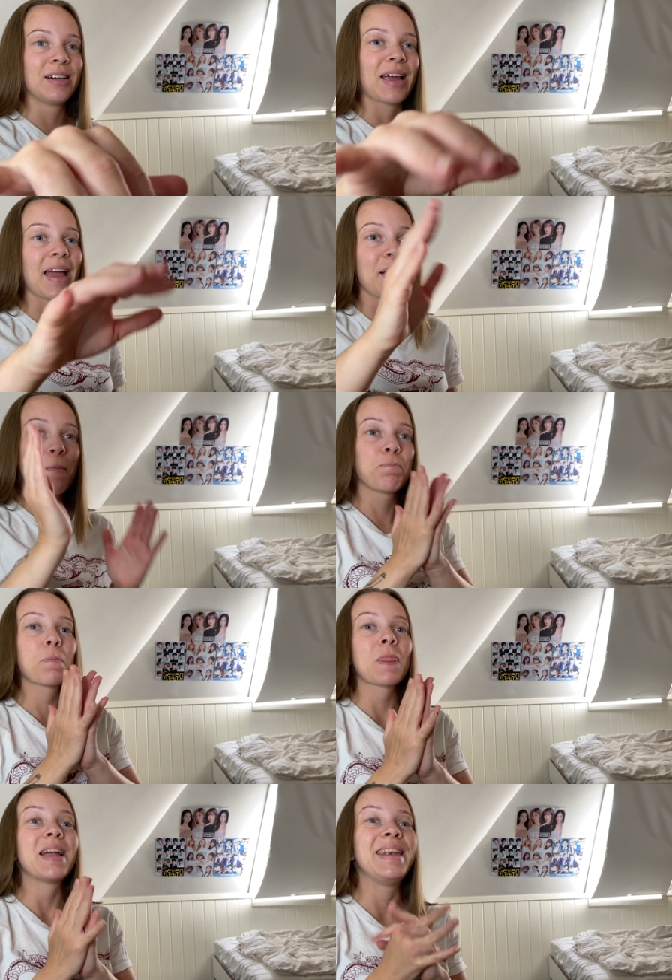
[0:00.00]
Okay,
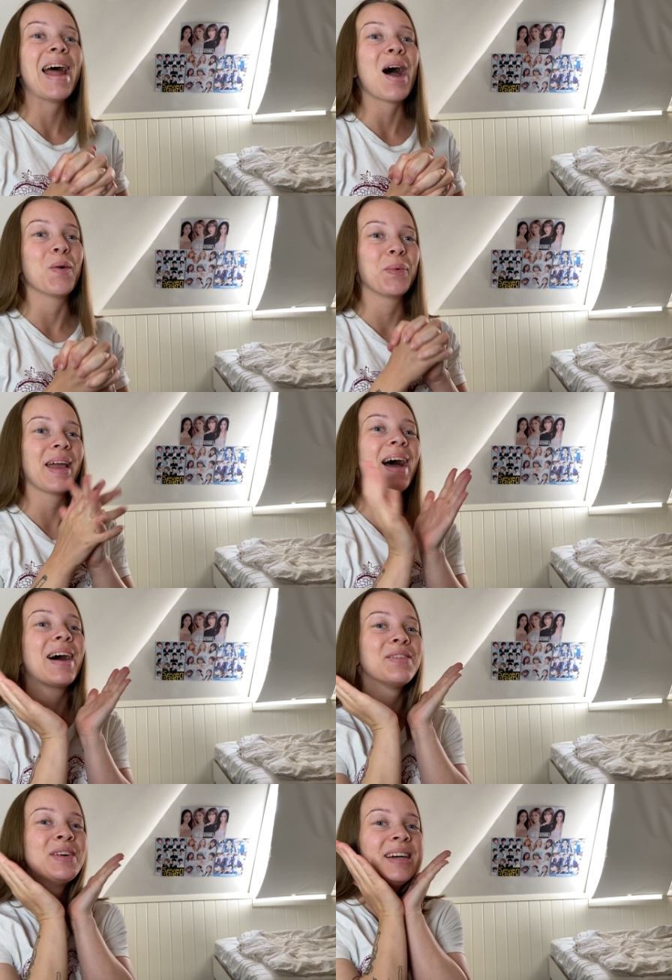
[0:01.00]
now we
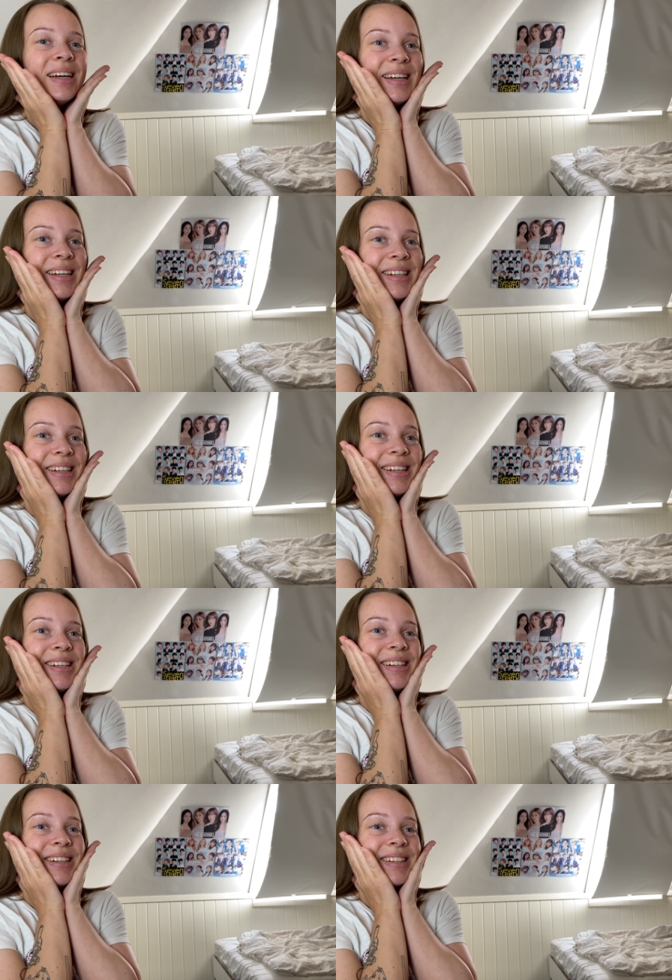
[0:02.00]
have
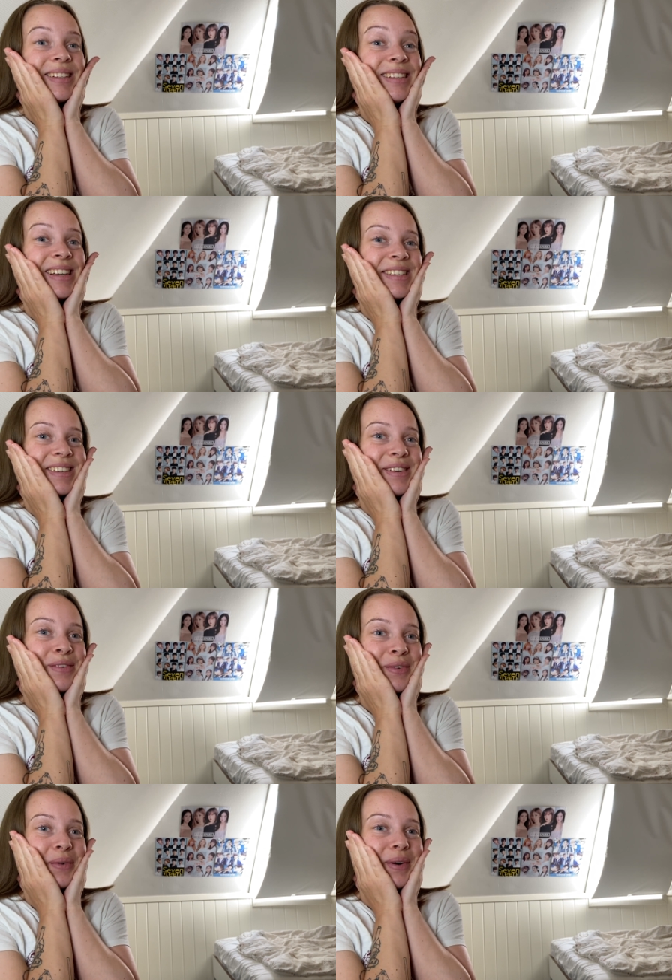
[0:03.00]
a teaser
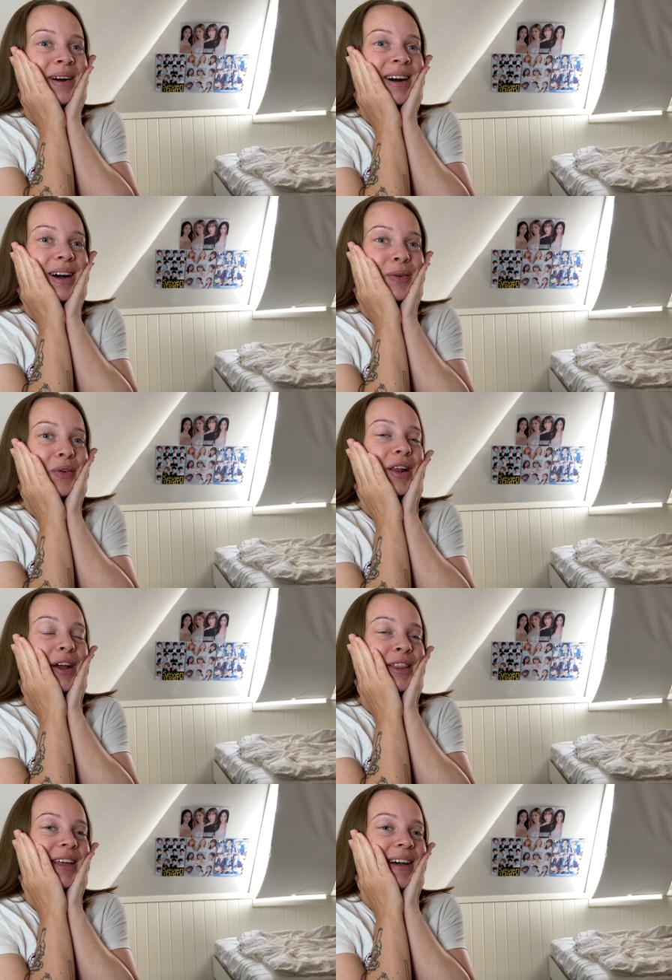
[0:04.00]
for how you
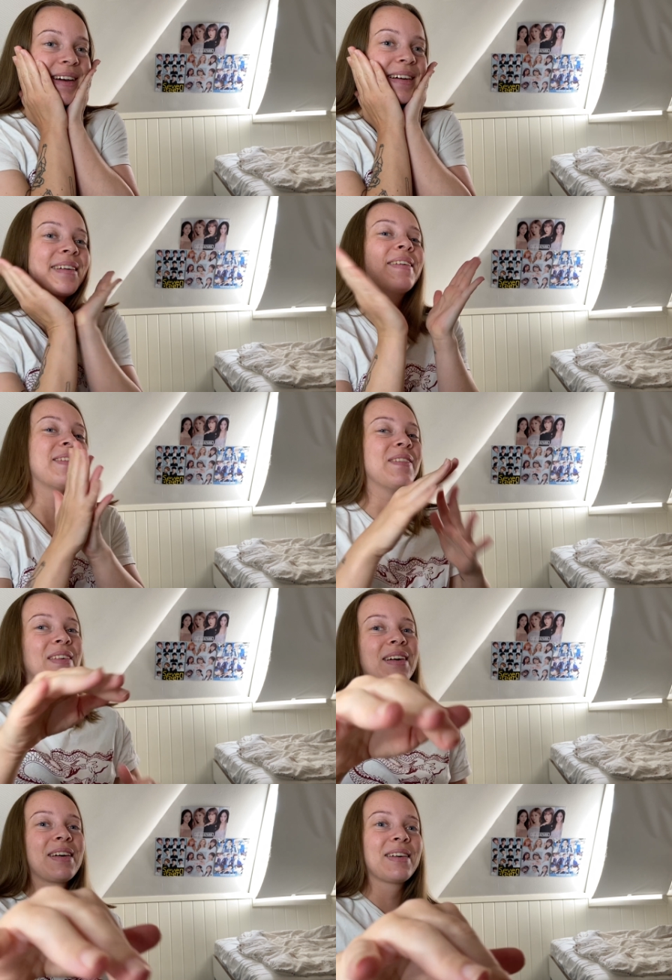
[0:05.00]
like that.
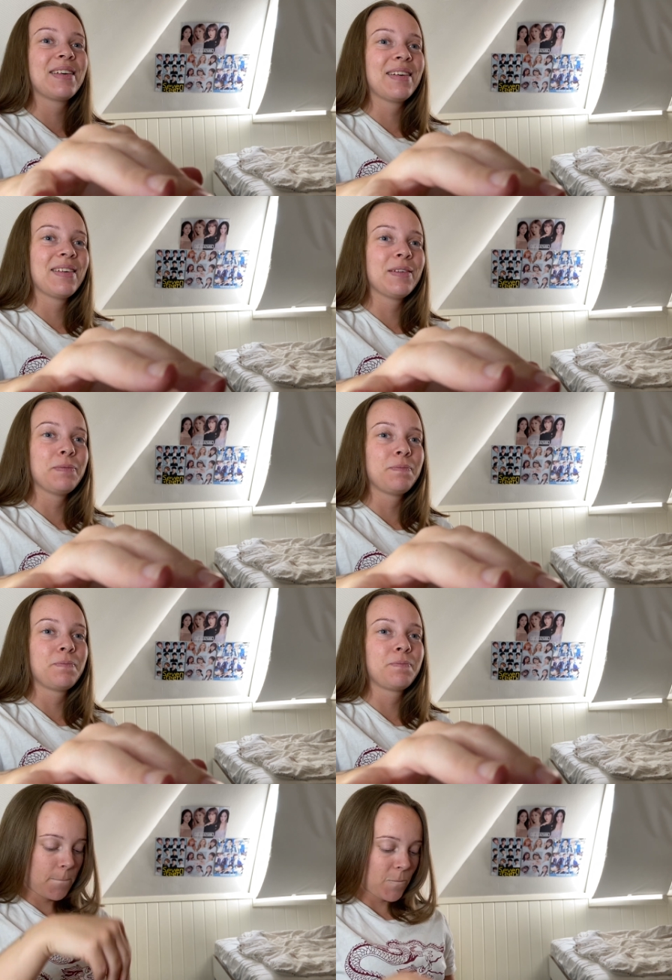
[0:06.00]
Uh,
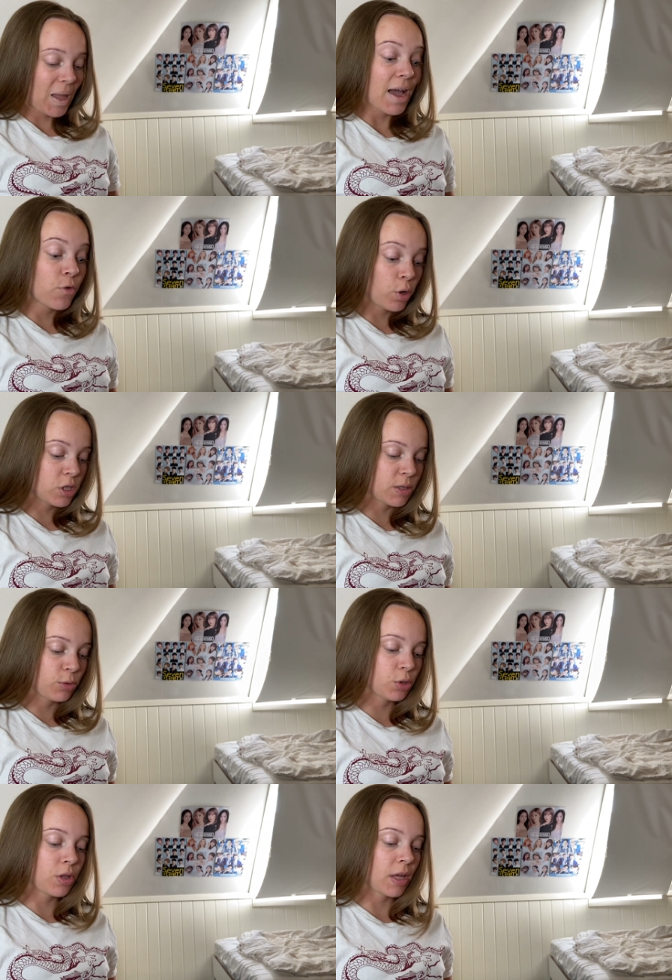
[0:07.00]
I've heard some
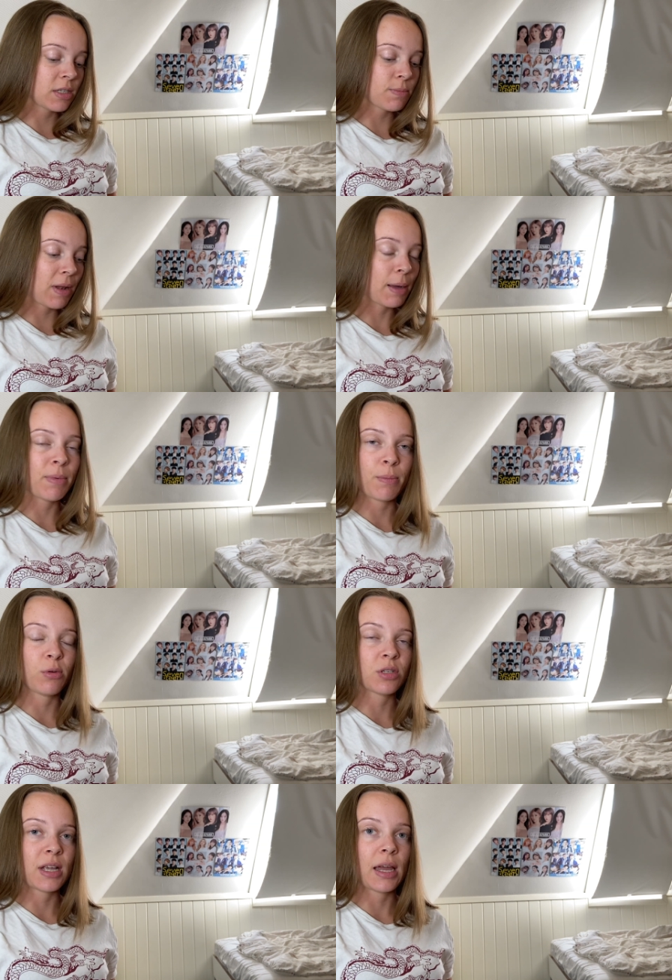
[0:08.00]
good things, like
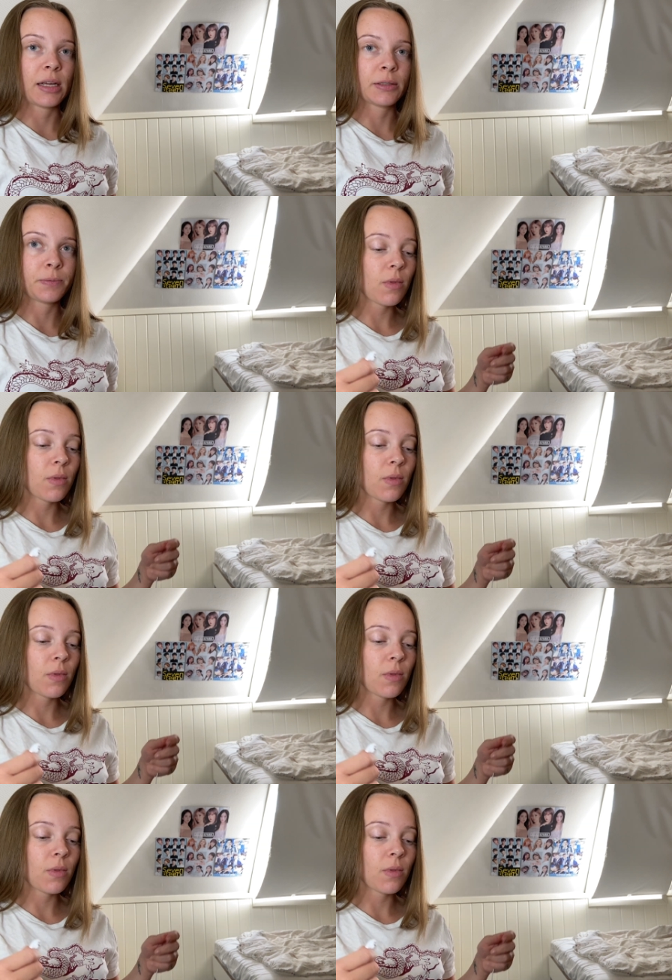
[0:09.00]
people saying